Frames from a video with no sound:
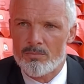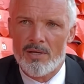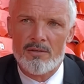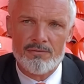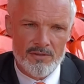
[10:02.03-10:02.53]

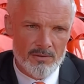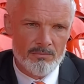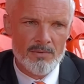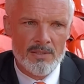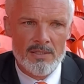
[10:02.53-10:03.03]
benefit
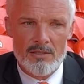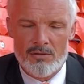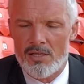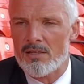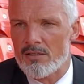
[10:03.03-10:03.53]
them
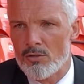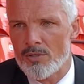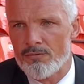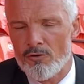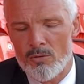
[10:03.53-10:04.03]
greatly
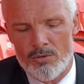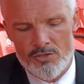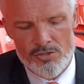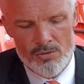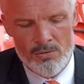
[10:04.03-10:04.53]
going forward.
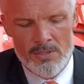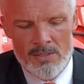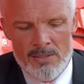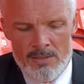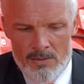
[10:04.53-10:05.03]
So
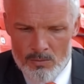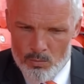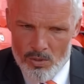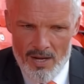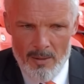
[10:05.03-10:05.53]

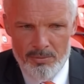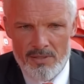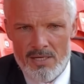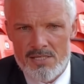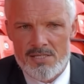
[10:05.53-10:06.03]
what happened
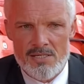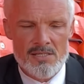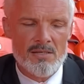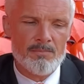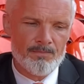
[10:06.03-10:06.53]
last
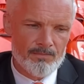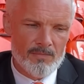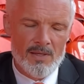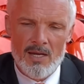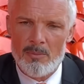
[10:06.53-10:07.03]
season
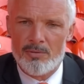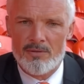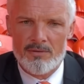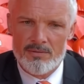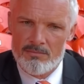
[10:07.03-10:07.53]

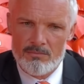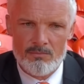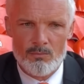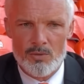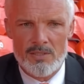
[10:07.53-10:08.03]
happened.
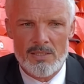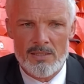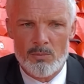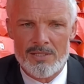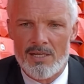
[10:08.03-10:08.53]

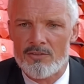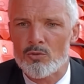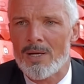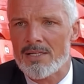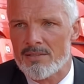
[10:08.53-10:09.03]
We can't
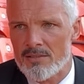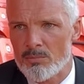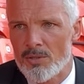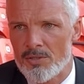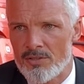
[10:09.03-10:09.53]
do anything
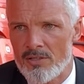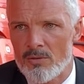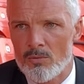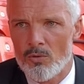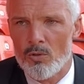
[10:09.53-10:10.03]
about it
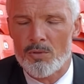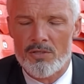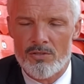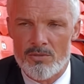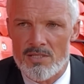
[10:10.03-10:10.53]
now. All we
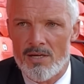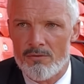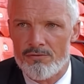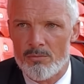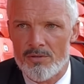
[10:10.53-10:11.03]
can do is
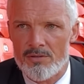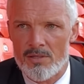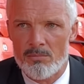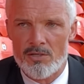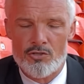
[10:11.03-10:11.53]
learn from it
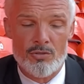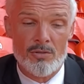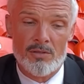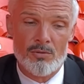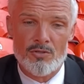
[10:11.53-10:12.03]
and make sure
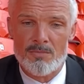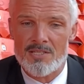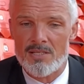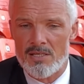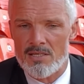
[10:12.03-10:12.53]
that those
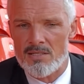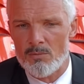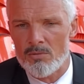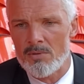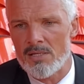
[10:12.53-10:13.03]
mistakes that
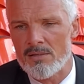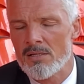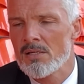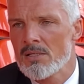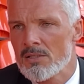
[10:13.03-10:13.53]
were made
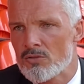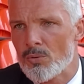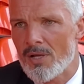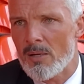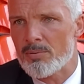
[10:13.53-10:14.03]

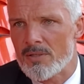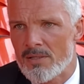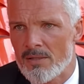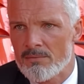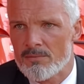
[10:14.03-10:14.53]
don't happen
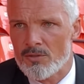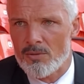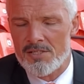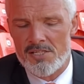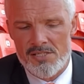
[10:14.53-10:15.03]
again. You
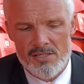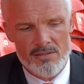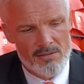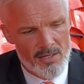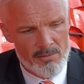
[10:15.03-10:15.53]
know, as I
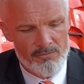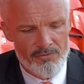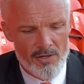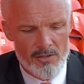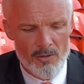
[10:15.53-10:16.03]
said, I'm
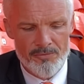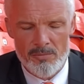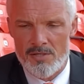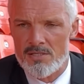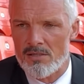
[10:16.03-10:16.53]
very
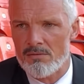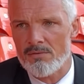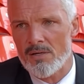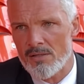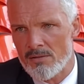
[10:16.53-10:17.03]
optimistic and
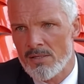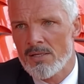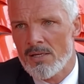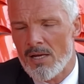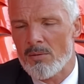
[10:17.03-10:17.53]
very
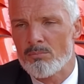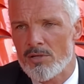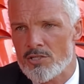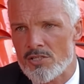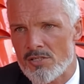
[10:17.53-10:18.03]

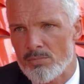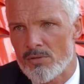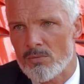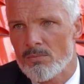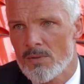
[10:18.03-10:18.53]
ambitious
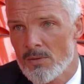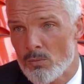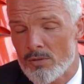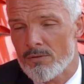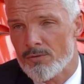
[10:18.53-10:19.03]
about
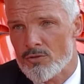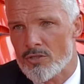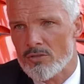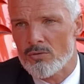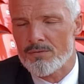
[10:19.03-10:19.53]
what the future
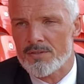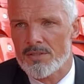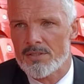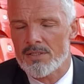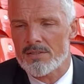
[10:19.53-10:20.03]
can hold for
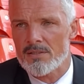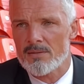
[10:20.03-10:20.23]
Dundee United.